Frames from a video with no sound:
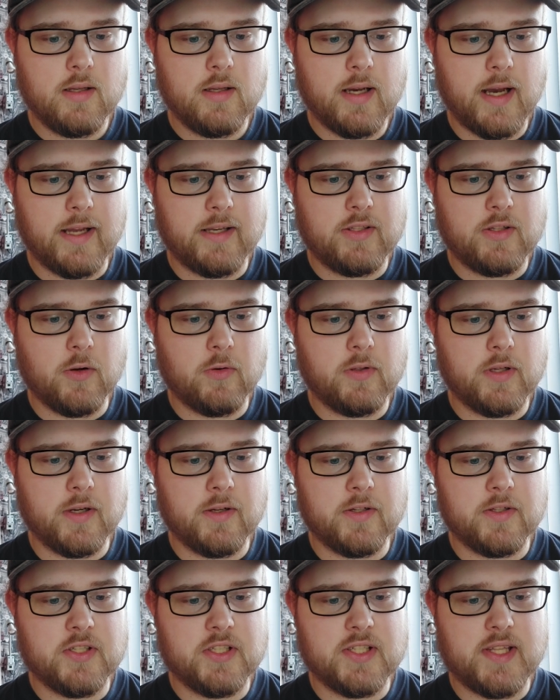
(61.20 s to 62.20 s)
I don't
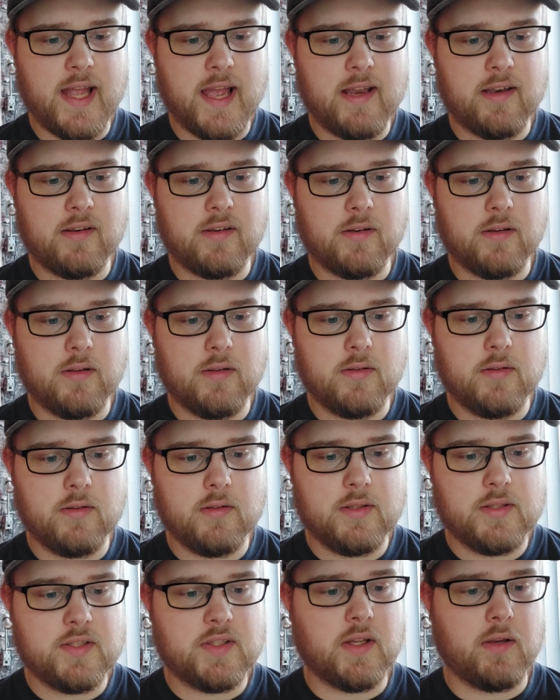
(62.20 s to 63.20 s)
understand,
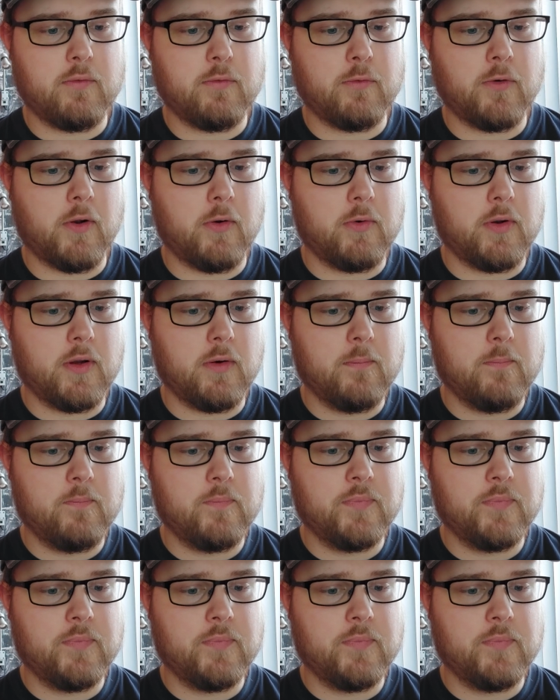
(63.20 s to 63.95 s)
said Frodo.